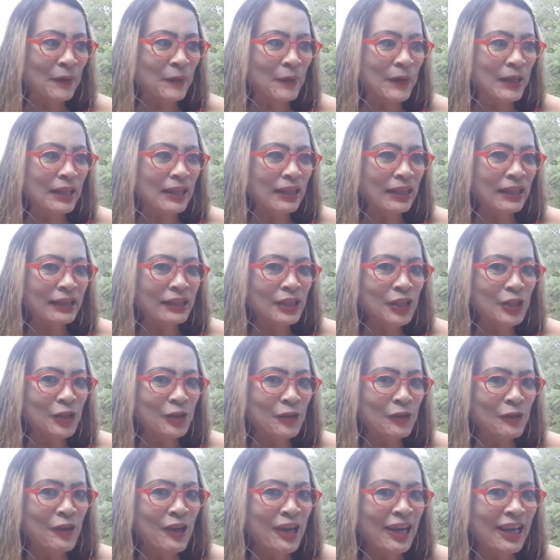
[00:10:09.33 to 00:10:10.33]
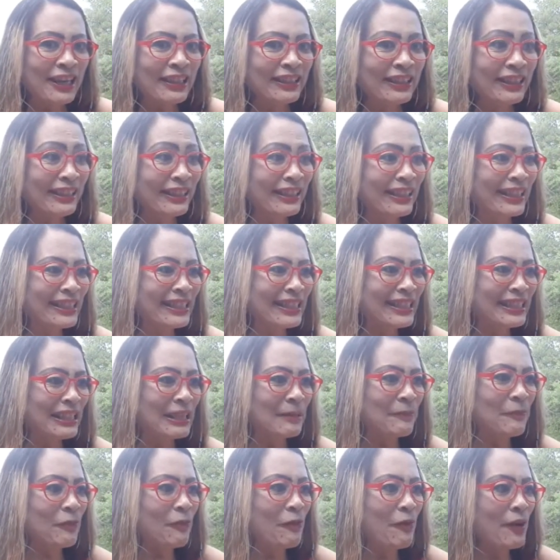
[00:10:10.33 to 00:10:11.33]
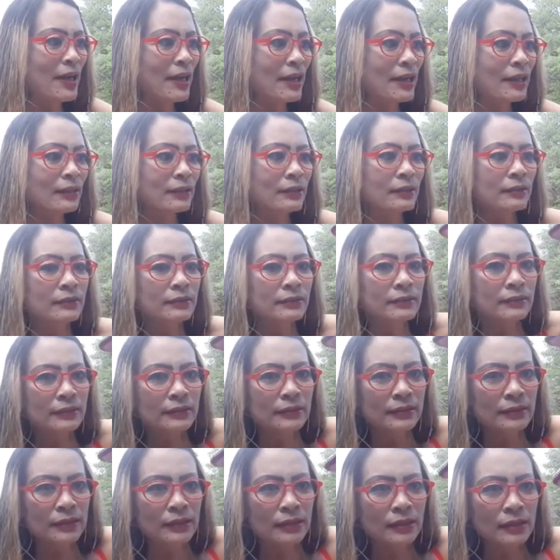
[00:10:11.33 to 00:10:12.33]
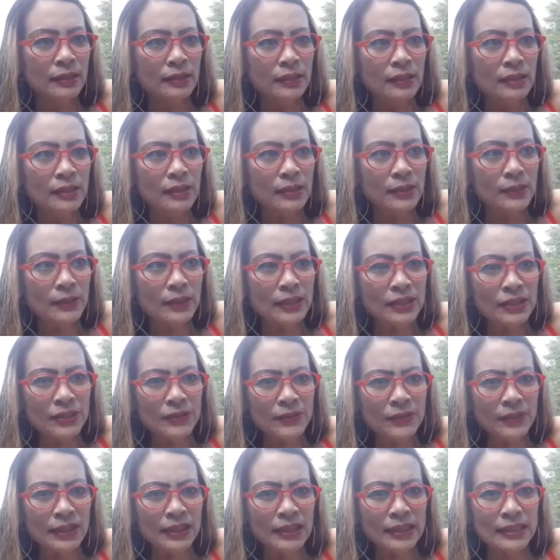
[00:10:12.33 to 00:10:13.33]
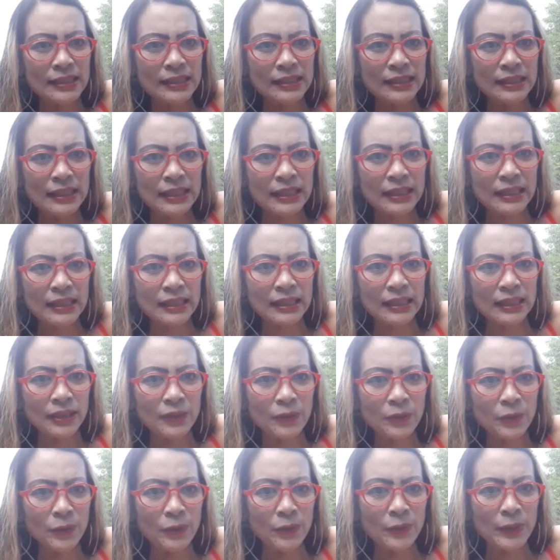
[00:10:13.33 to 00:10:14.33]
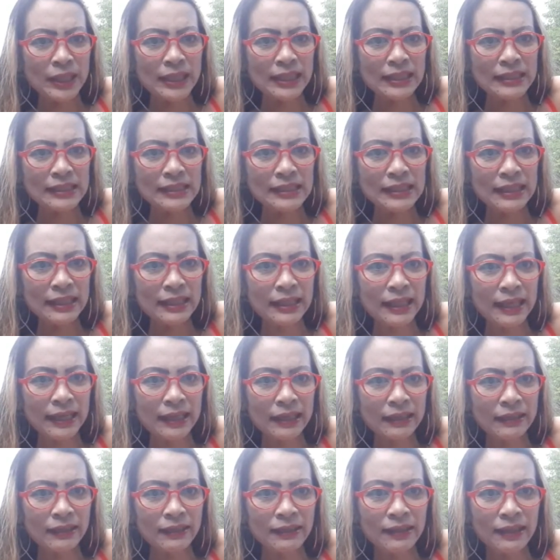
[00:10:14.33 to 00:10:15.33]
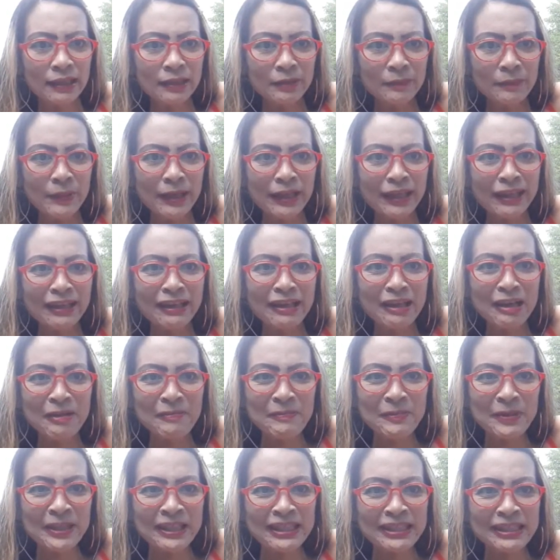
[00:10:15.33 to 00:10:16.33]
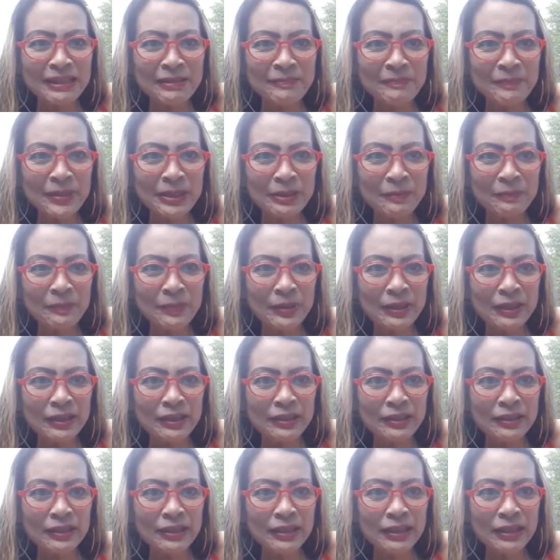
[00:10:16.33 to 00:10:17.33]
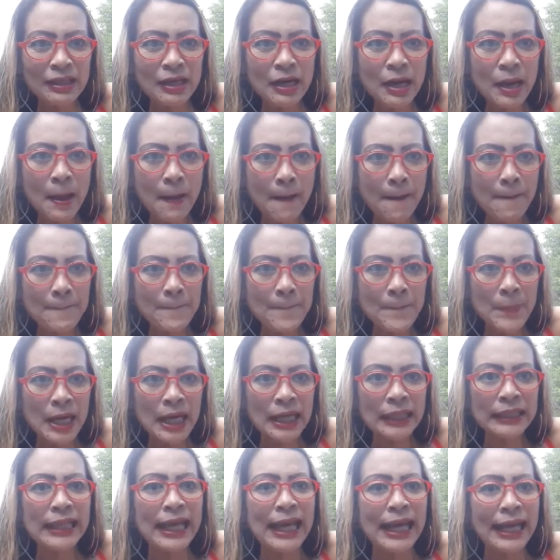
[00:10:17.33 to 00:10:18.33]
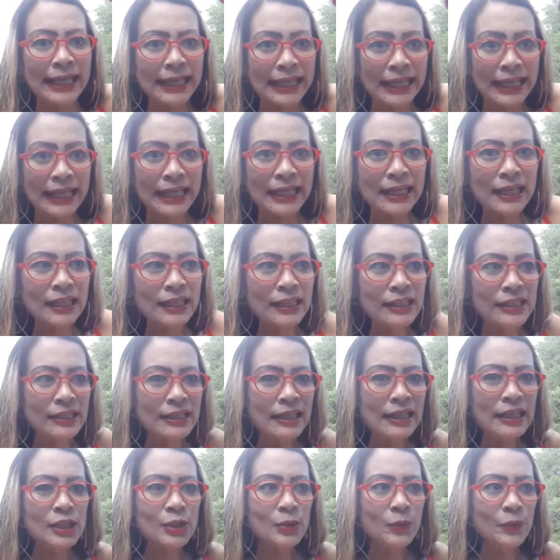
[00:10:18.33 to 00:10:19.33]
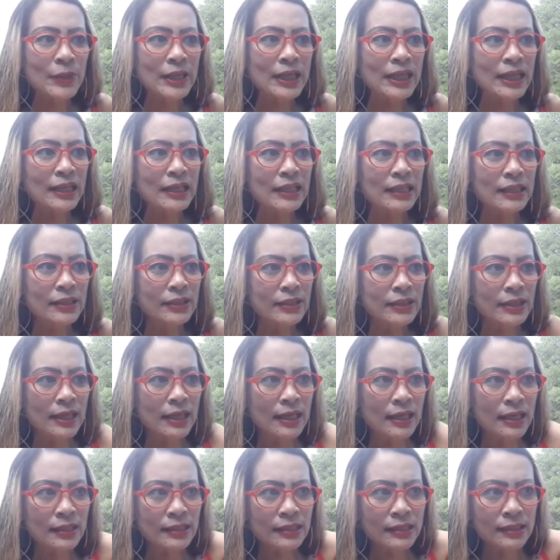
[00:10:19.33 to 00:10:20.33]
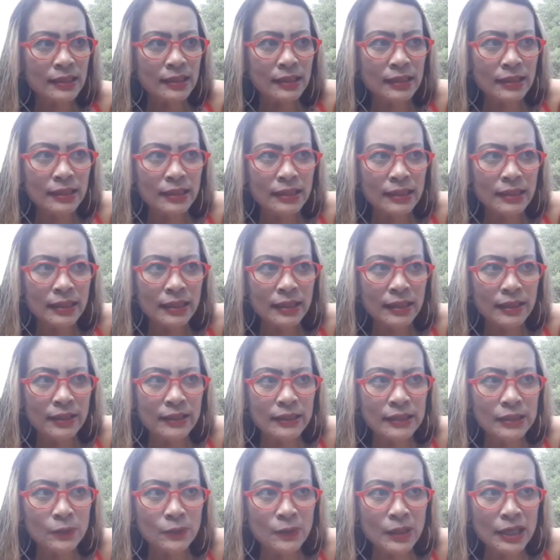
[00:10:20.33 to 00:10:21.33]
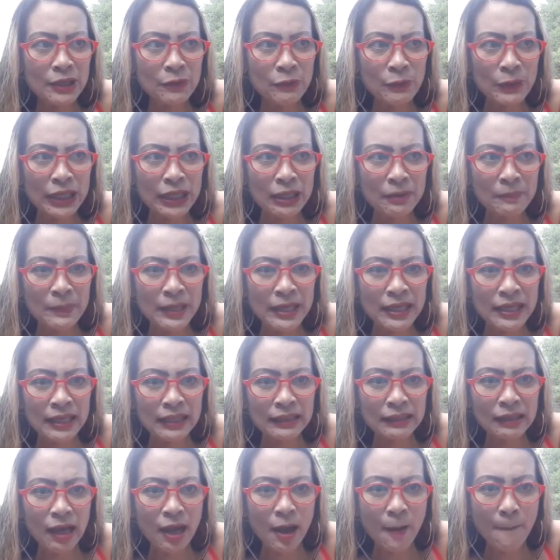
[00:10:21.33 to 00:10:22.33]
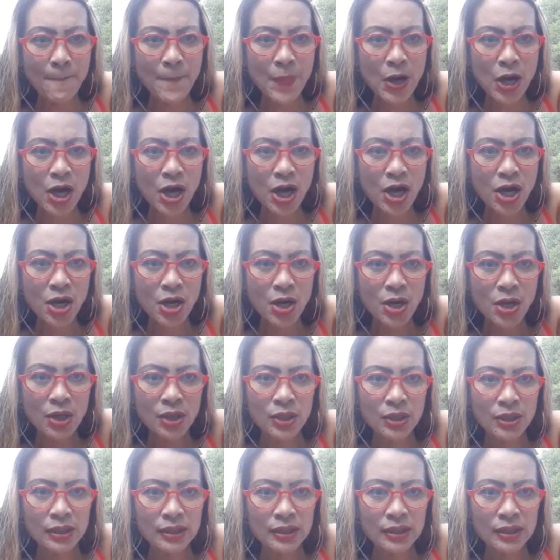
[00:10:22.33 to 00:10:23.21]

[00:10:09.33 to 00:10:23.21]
I will try the landscape one. So as you can see, we can see like that my camera is a bit bigger, but I can adjust, we can adjust this one we can make it upper